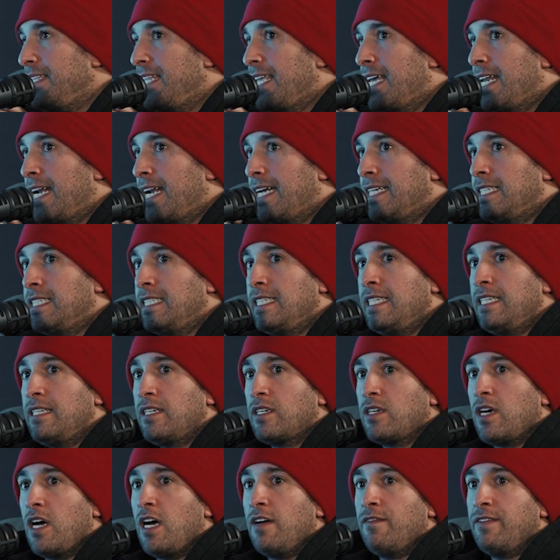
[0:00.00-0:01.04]
I see the
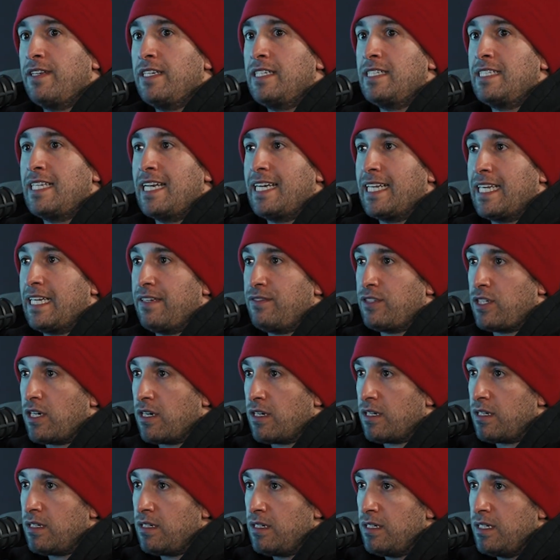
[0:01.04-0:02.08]
confidence that it gives
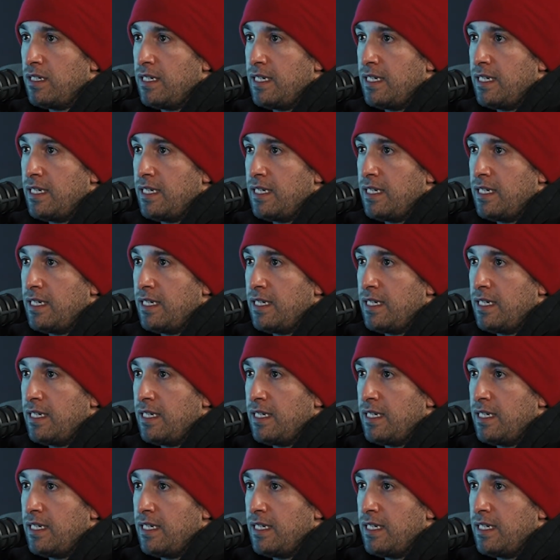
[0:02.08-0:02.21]
her.